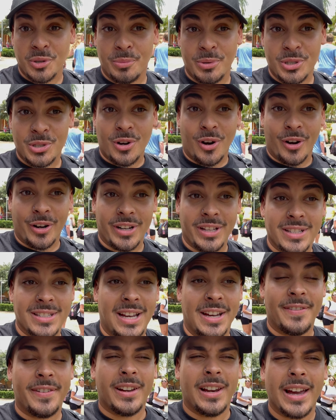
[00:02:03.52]
Busch Gardens.
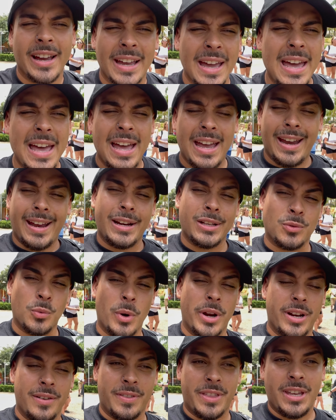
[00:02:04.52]
I feel like it is
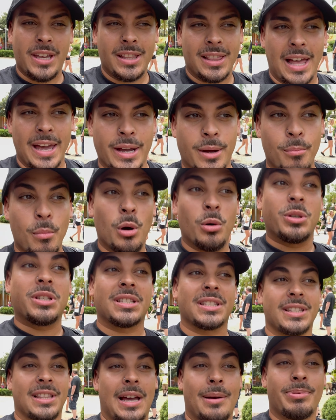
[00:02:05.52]
one of the like
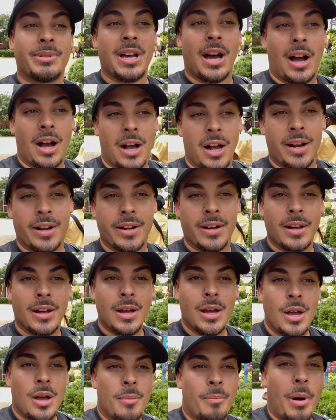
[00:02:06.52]
most slept on
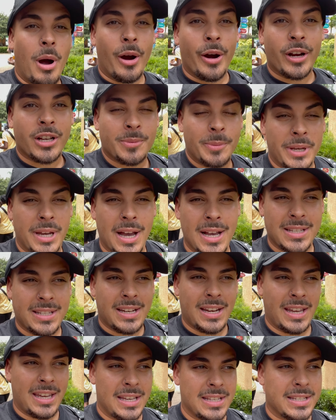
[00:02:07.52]
parks because
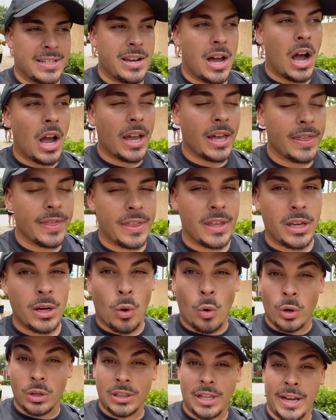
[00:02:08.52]
it is not in the
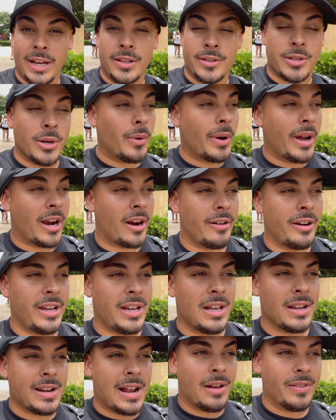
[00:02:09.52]
Orlando
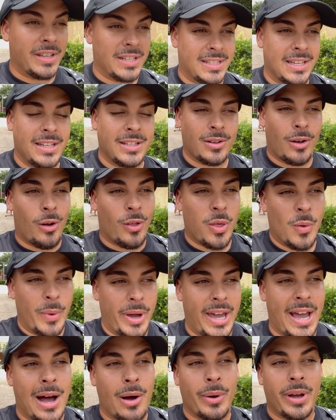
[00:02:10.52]
area. Now this is all the
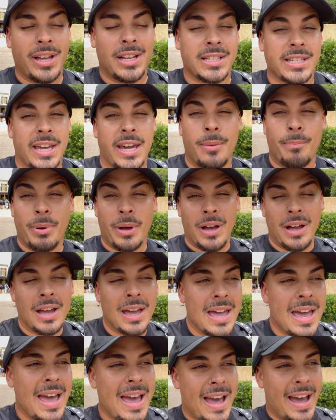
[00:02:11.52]
way out in Tampa
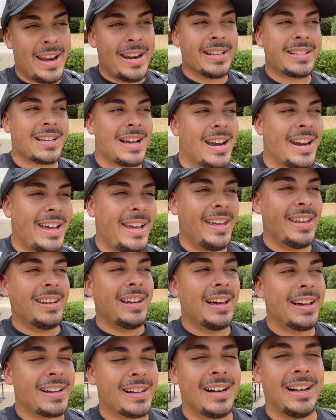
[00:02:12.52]
and it's kind of in
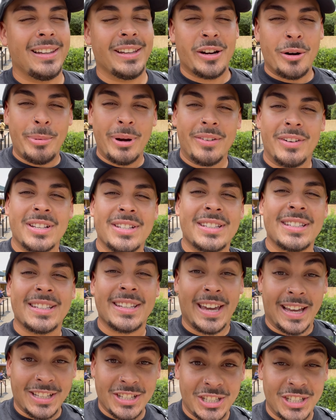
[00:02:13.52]
like a little bit of a
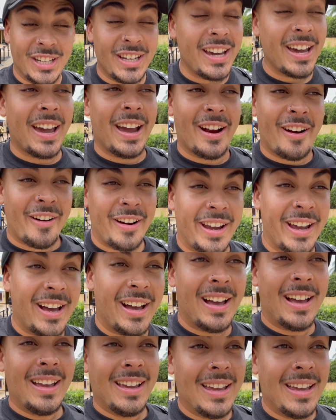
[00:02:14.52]
sketchy area,